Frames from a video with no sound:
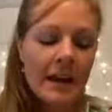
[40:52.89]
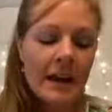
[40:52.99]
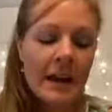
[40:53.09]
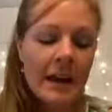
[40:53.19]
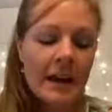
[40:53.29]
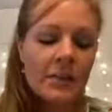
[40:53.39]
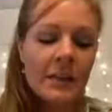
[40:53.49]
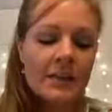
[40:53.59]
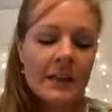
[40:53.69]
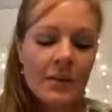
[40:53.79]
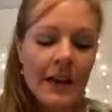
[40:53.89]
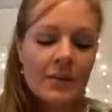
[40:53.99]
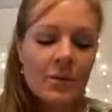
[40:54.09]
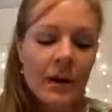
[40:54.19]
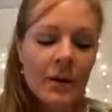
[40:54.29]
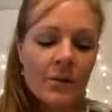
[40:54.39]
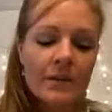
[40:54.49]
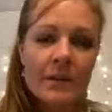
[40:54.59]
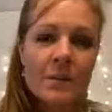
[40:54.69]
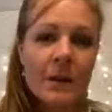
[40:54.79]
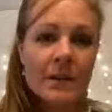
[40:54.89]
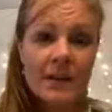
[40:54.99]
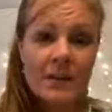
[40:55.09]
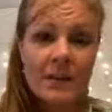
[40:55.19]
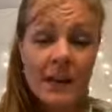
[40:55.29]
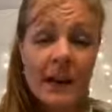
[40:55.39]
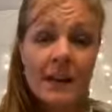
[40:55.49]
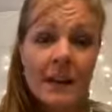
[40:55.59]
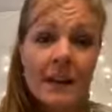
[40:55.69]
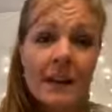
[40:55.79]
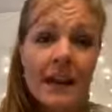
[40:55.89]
And well, it didn't pass away. It was in the process of dying,